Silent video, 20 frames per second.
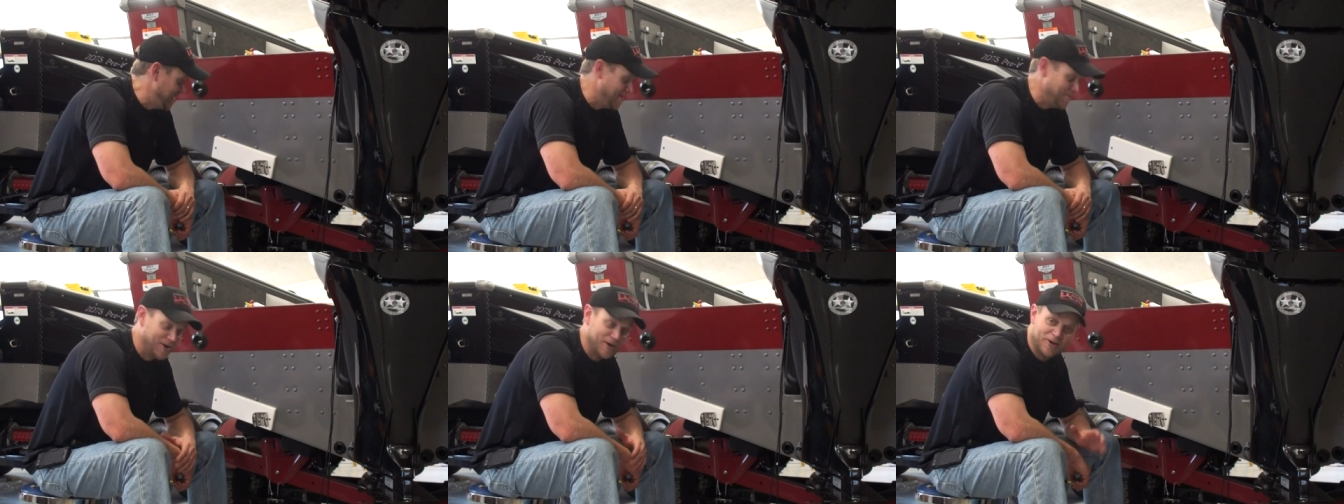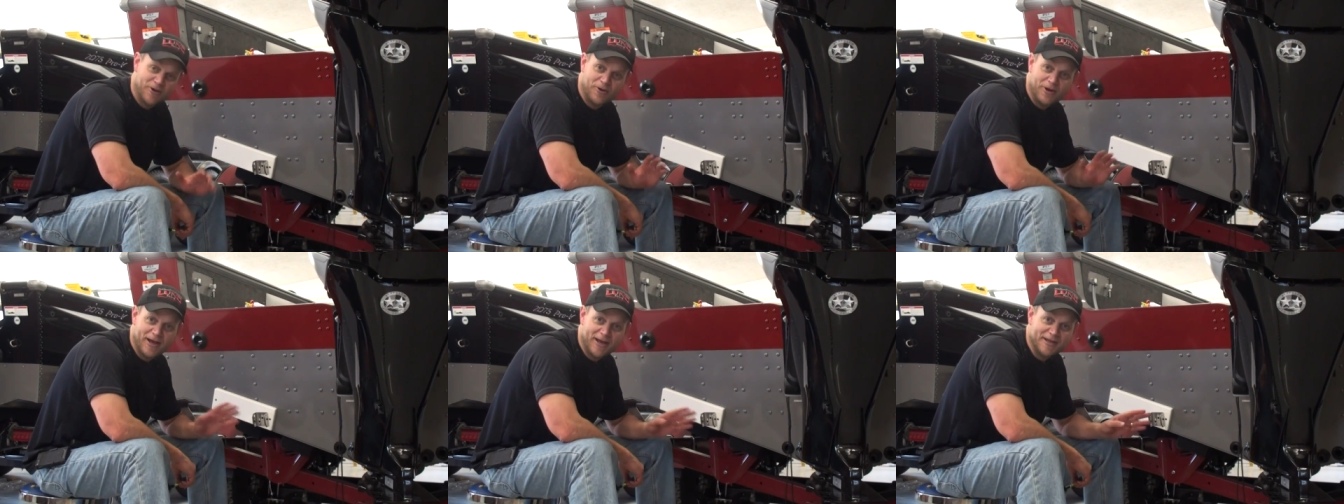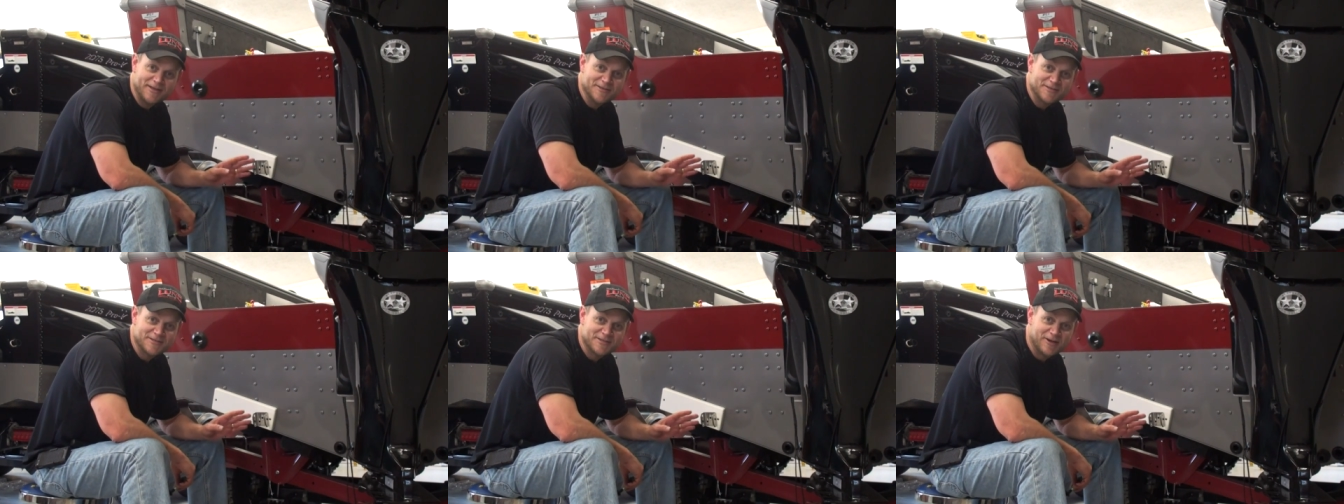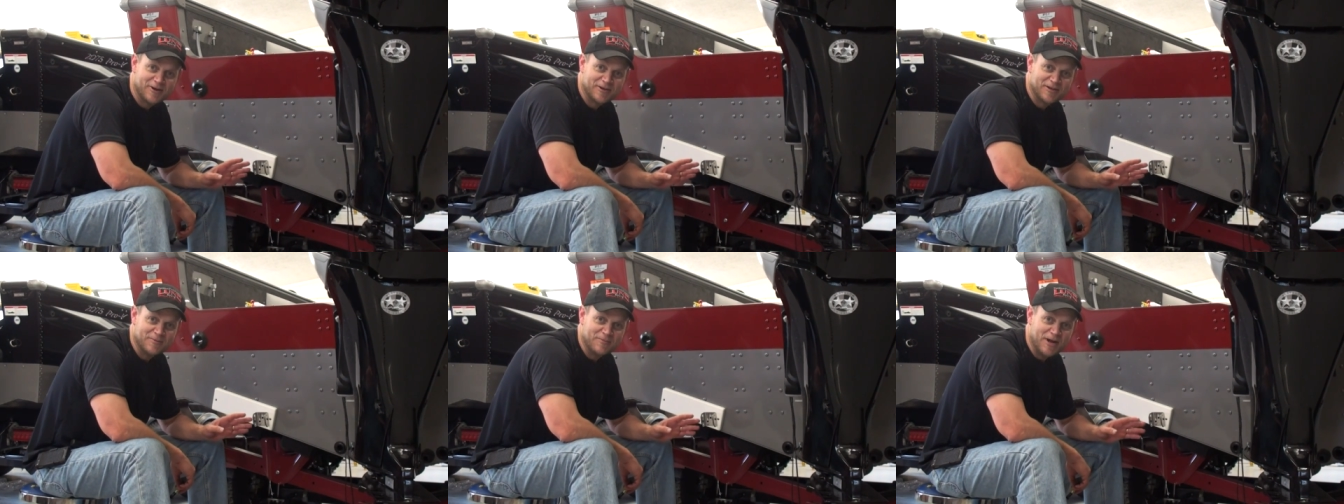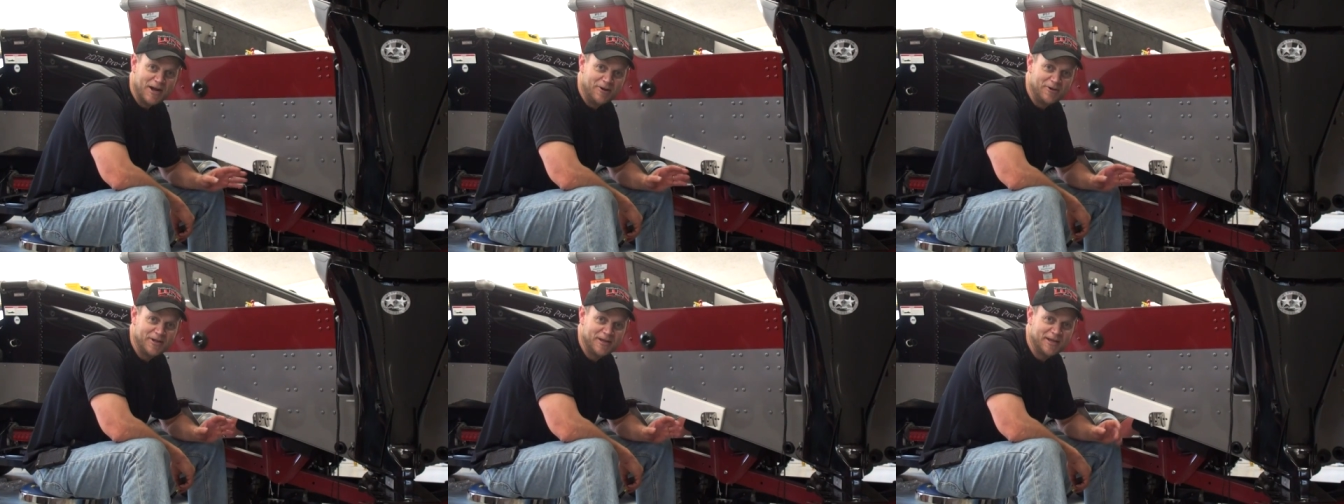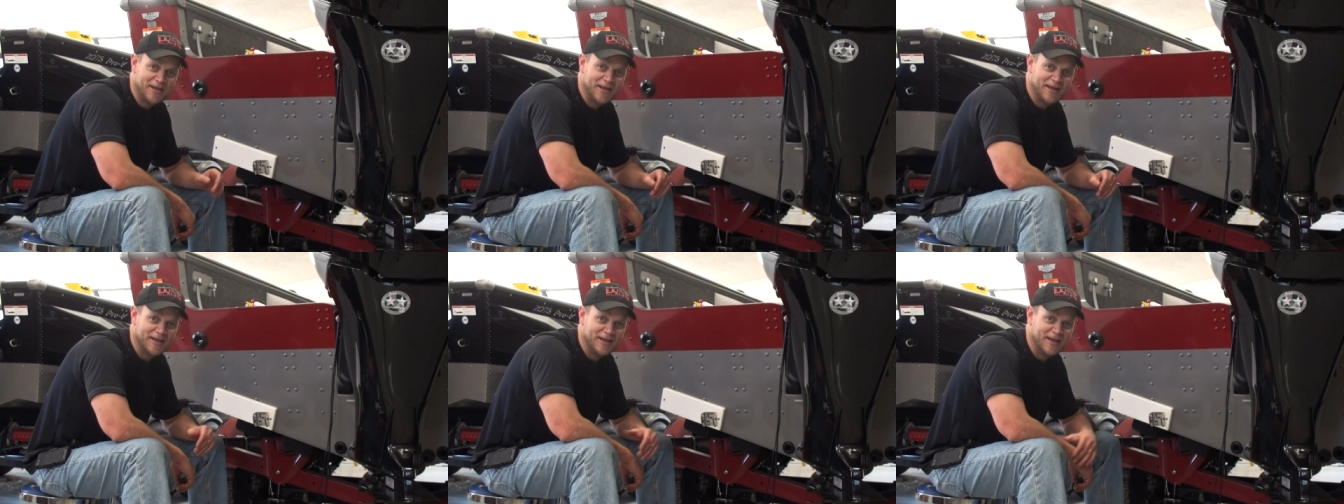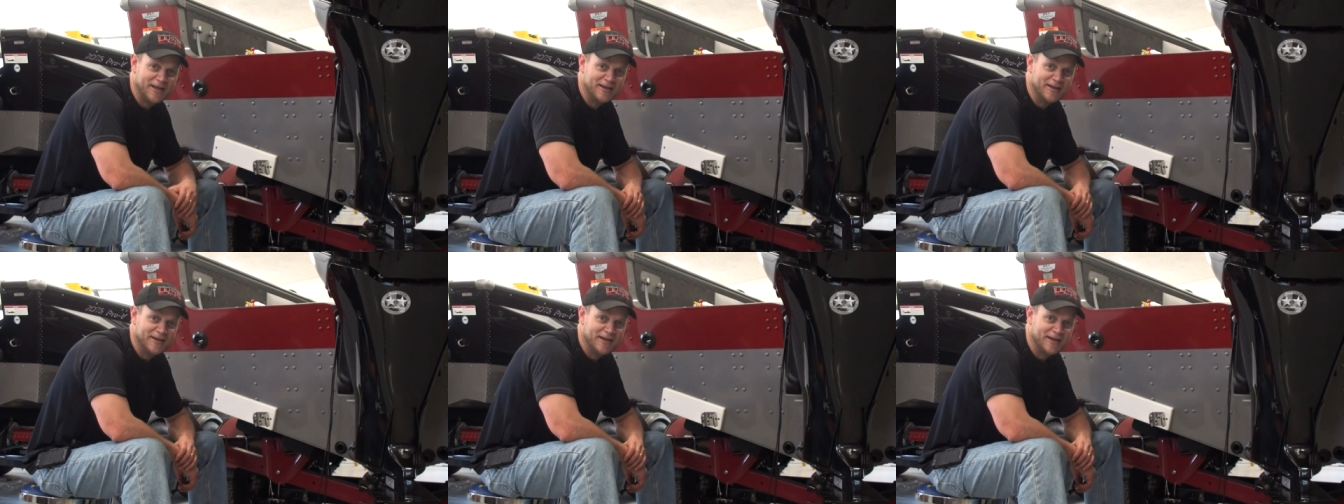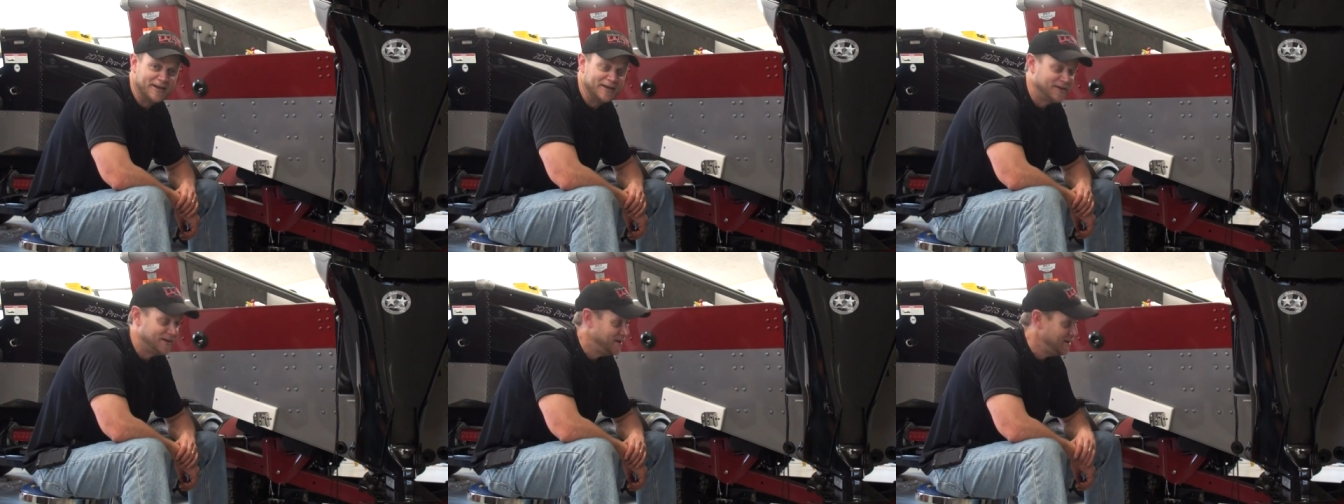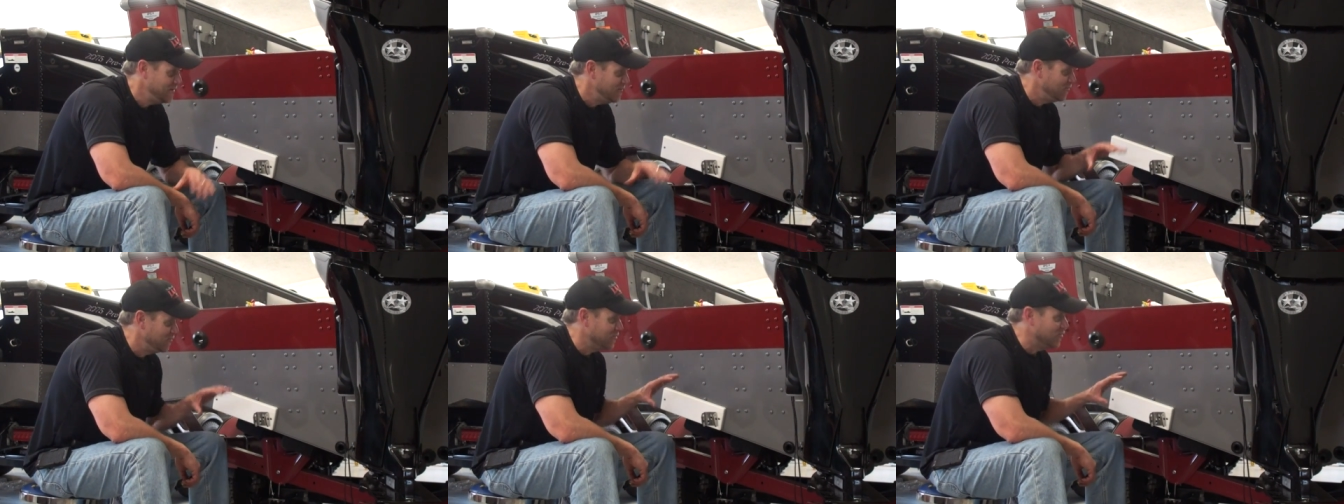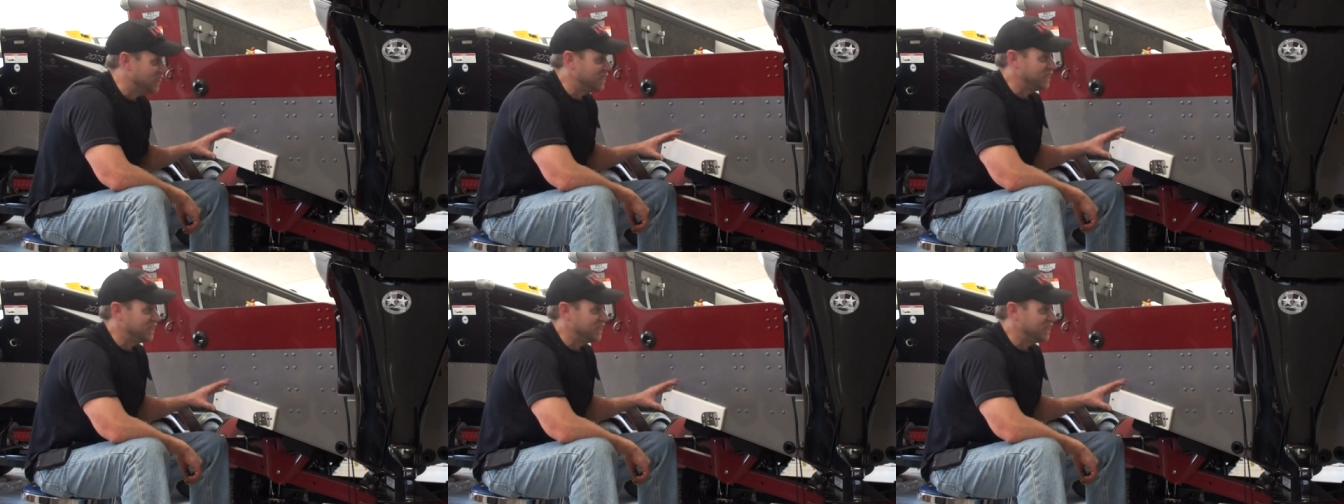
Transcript: I'm going to go ahead and start the mounting, and then we'll